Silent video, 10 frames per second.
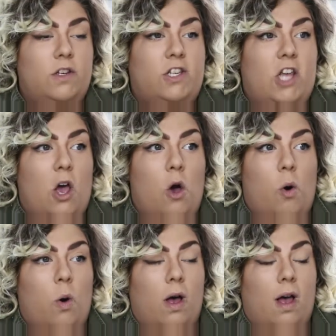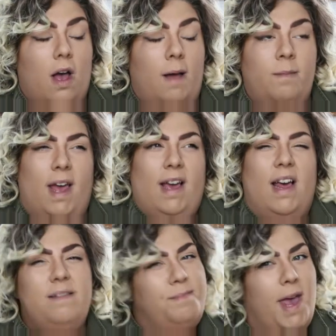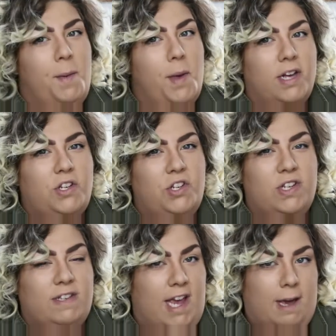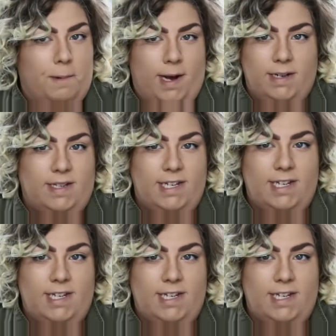So I'm like, maybe I should just take a pregnancy